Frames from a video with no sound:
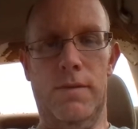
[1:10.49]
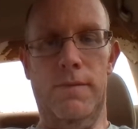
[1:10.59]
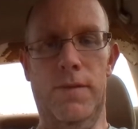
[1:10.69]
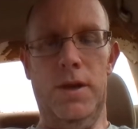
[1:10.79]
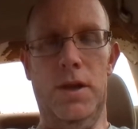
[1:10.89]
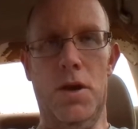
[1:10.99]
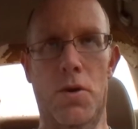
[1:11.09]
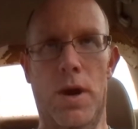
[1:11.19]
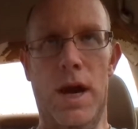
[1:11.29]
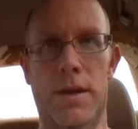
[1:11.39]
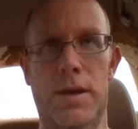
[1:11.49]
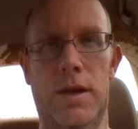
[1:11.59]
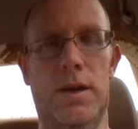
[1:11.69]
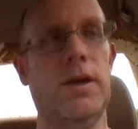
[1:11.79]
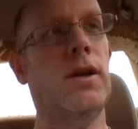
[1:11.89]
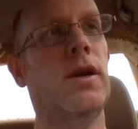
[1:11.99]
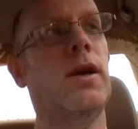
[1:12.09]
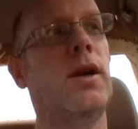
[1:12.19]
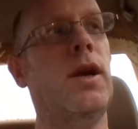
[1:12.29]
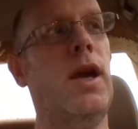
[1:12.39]
video, I think
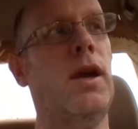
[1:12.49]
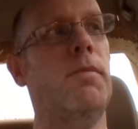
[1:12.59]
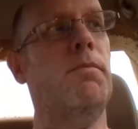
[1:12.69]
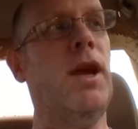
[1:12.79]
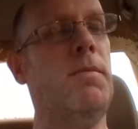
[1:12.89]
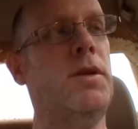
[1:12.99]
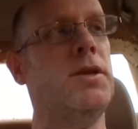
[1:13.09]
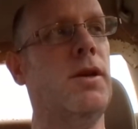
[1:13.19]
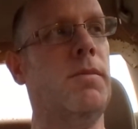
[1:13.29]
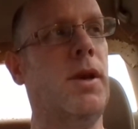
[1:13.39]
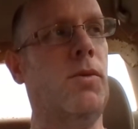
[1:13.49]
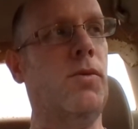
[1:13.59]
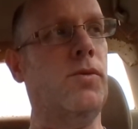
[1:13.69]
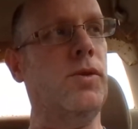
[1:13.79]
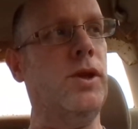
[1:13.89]
maybe something